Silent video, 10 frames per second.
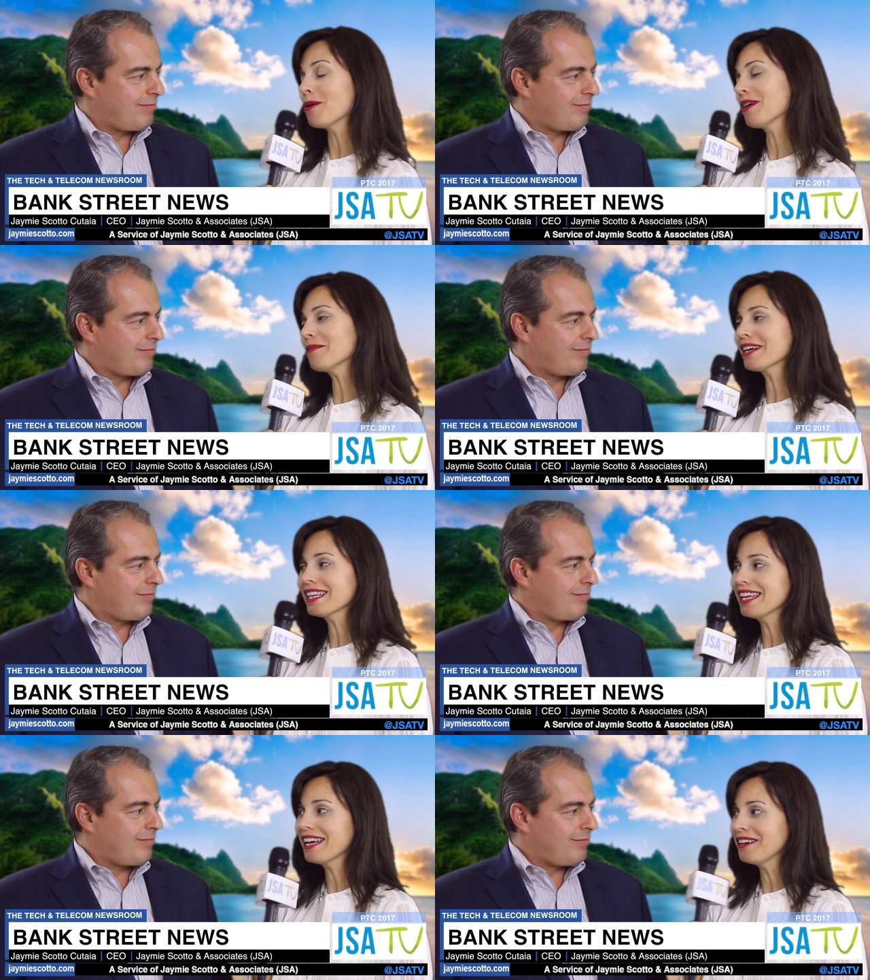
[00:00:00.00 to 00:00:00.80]
Speaker 1: more, where
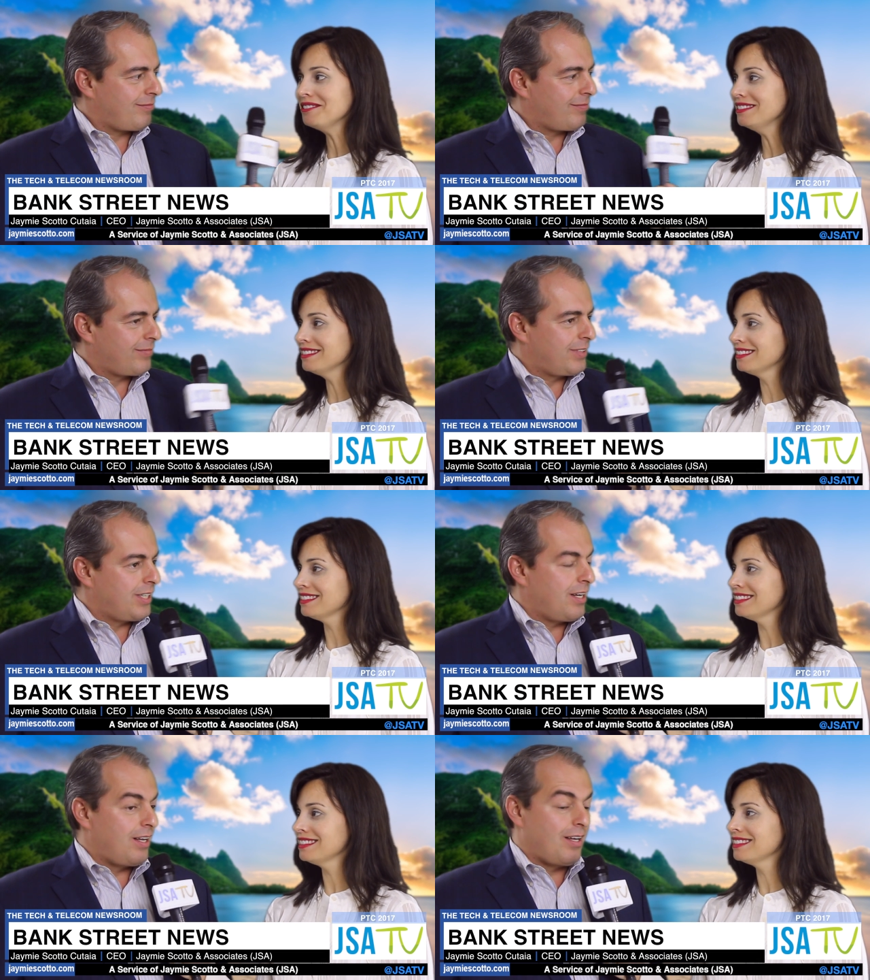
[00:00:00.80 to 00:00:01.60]
can they go?
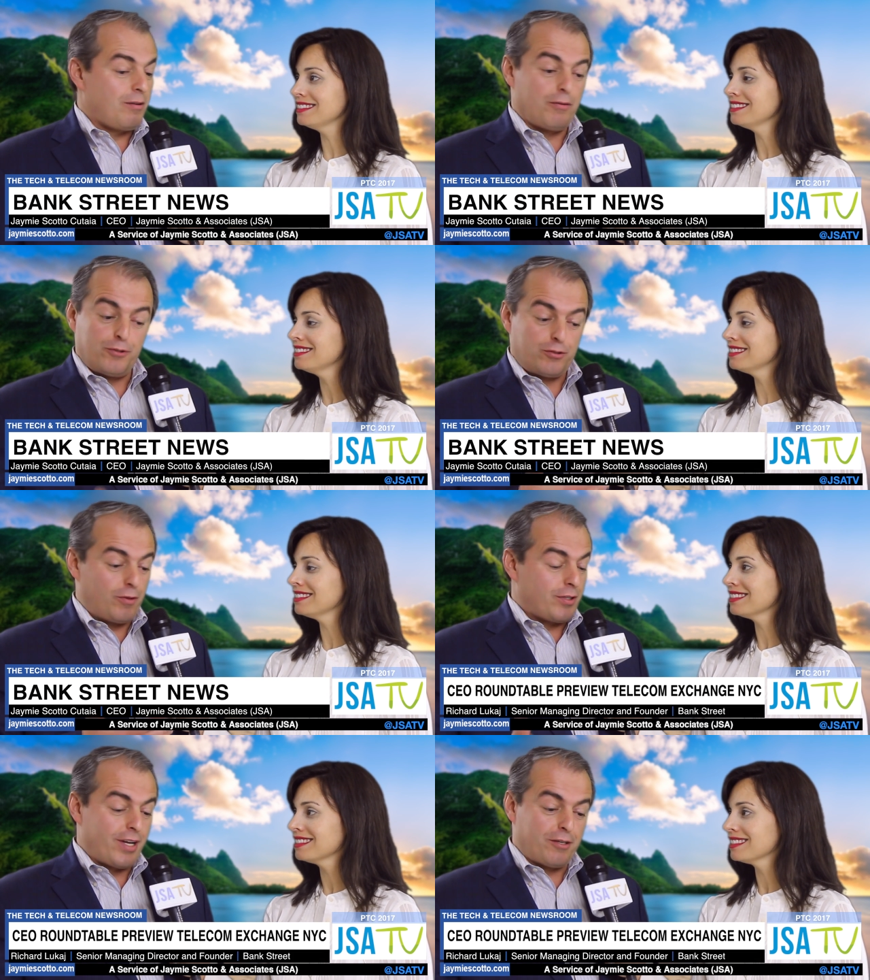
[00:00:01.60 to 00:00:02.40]
Speaker 2: Well, first of
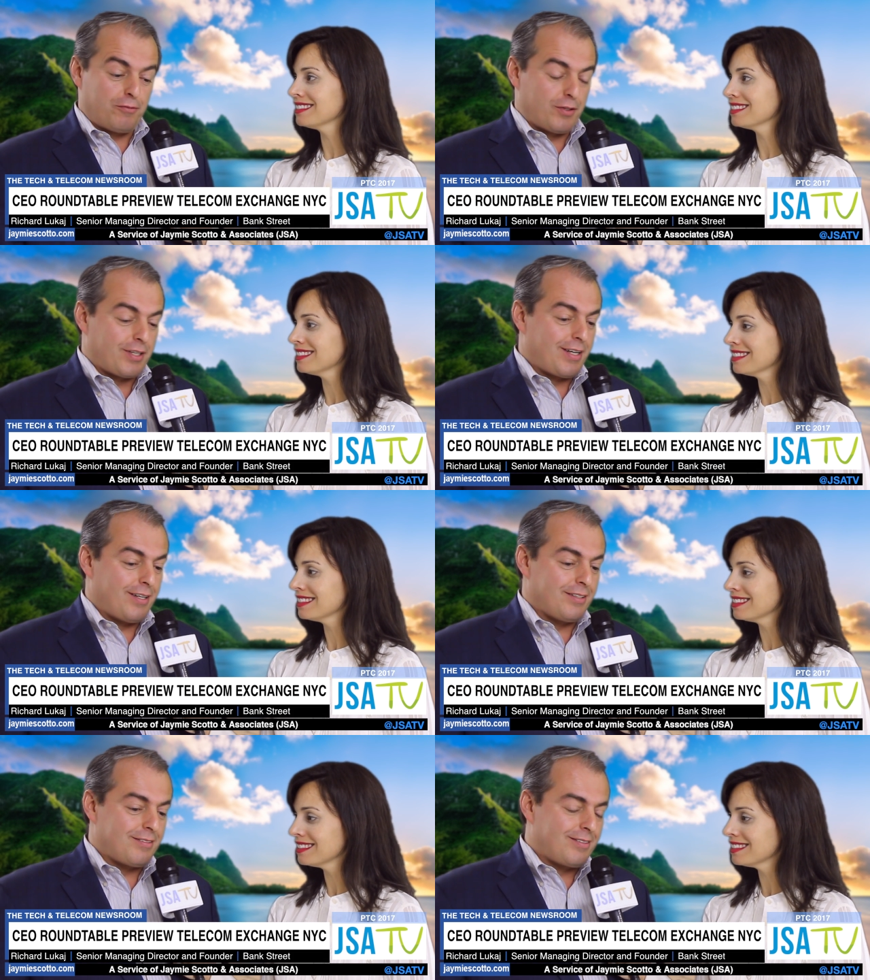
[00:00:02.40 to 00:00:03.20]
all, thank you for the
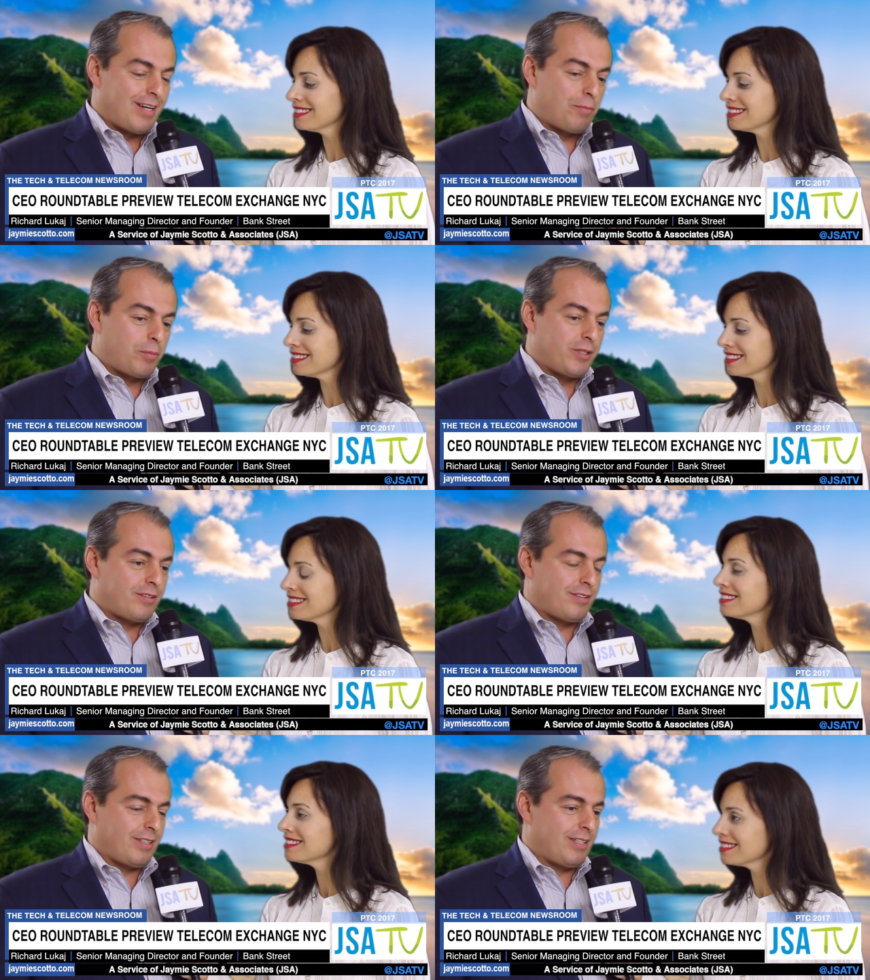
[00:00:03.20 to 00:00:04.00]
kind
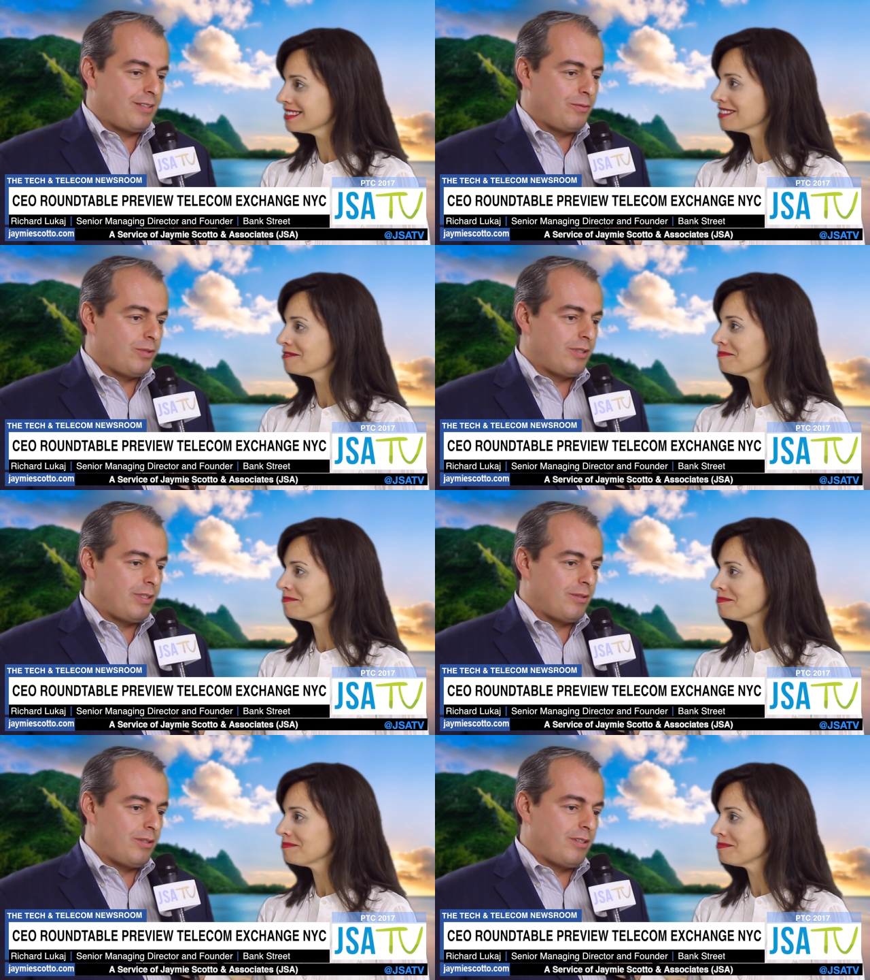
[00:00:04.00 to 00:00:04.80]
compliments. Uh,
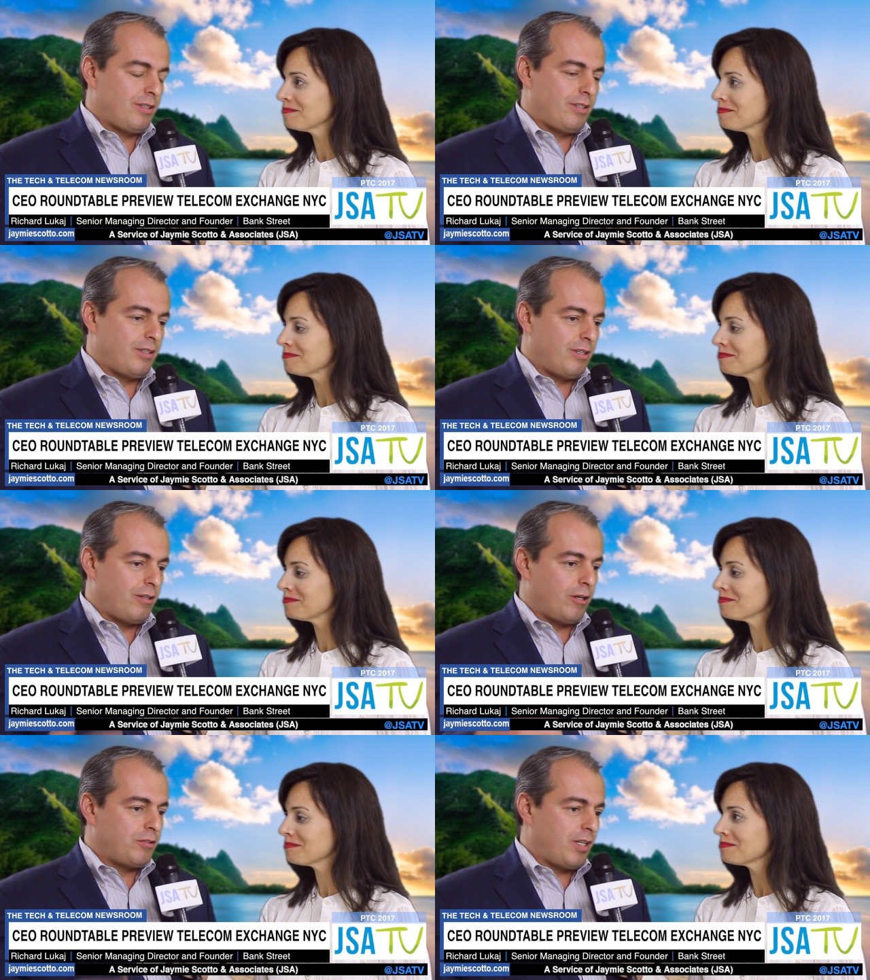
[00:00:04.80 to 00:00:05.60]
we uh, on
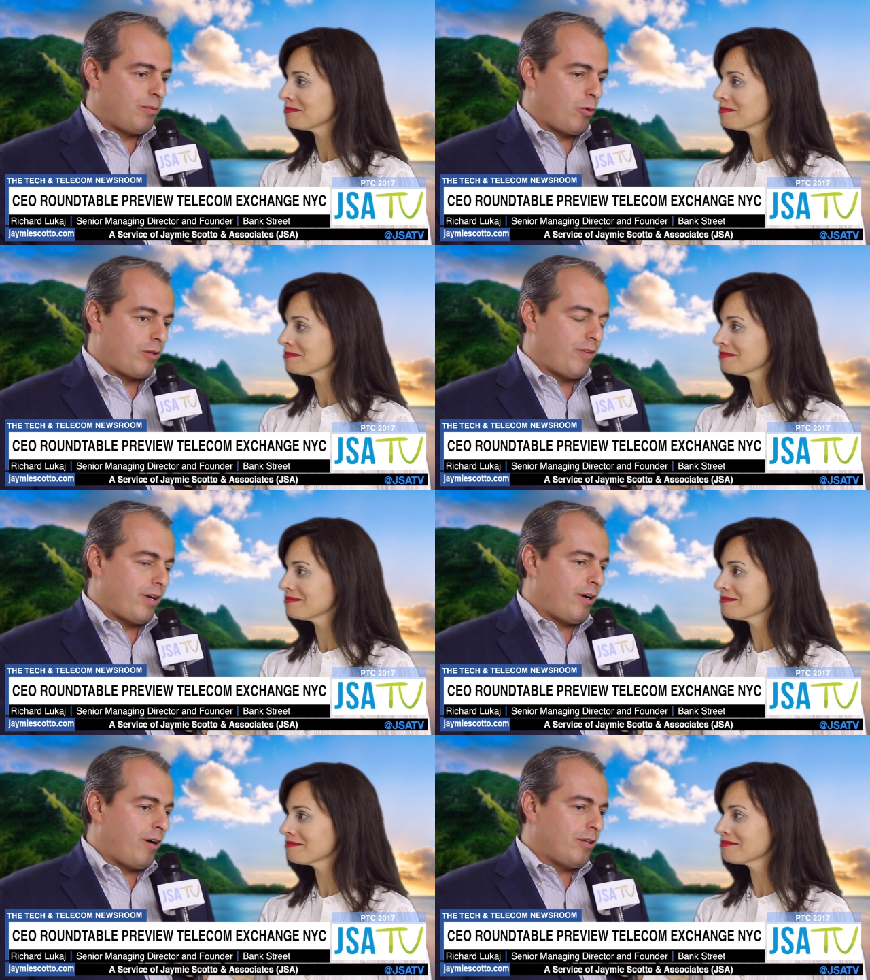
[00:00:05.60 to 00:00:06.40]
our team work
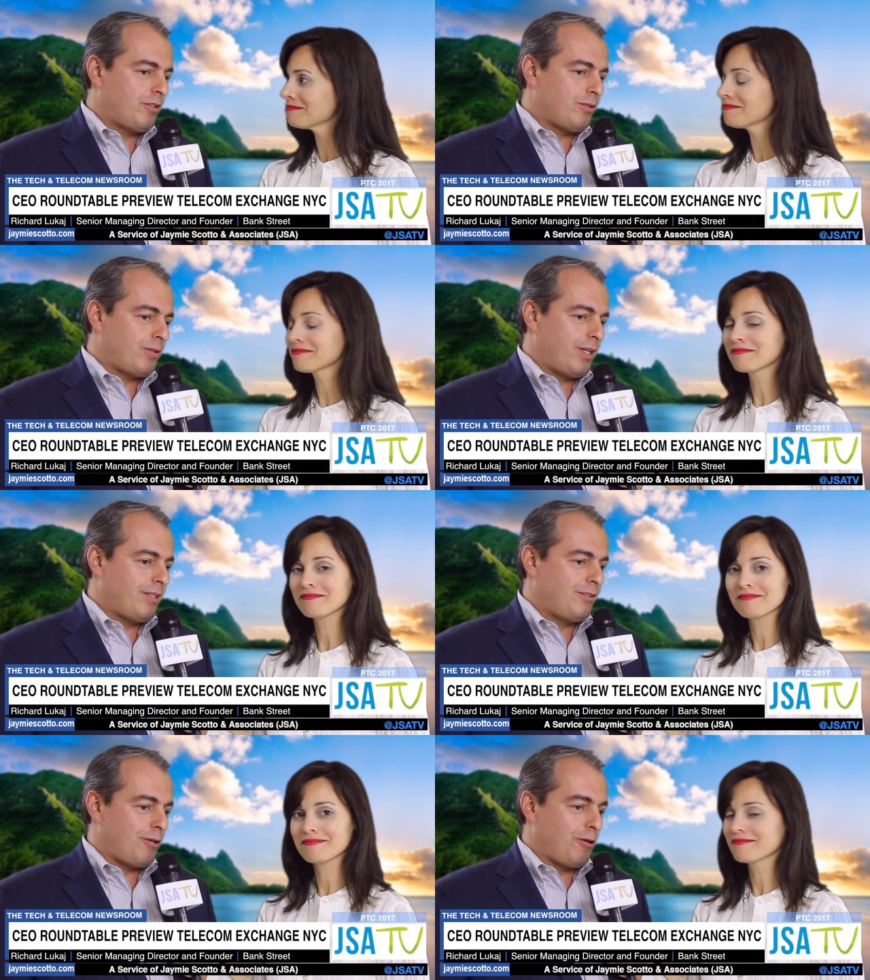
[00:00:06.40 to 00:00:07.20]
very hard to
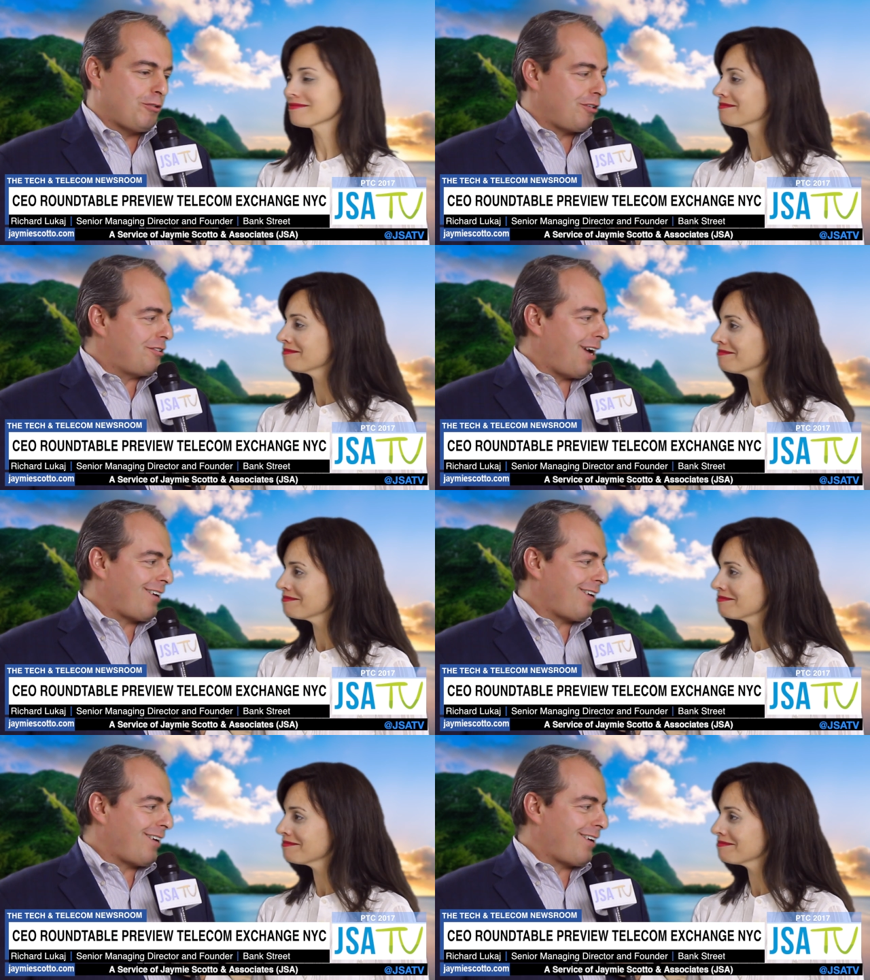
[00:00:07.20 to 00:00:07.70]
uh, to earn such